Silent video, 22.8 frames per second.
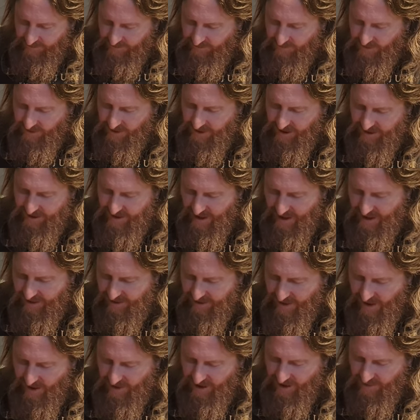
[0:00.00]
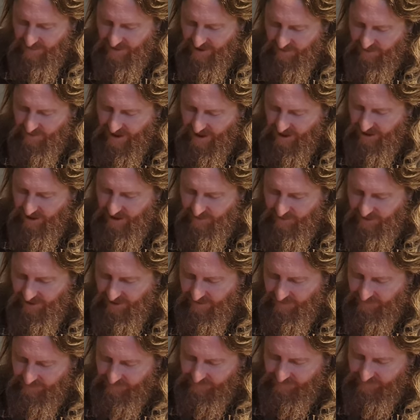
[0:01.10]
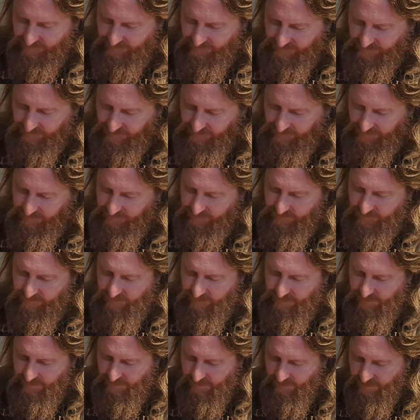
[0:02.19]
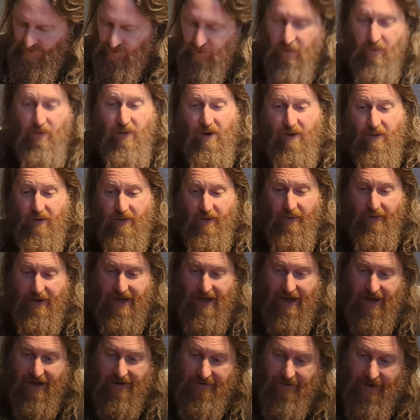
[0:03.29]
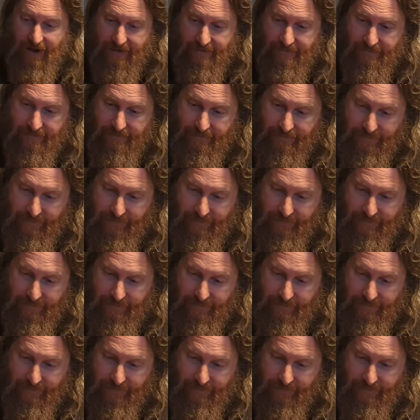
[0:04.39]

One of these days, I'll get a better bottle opener, but we'll work with what we got, right?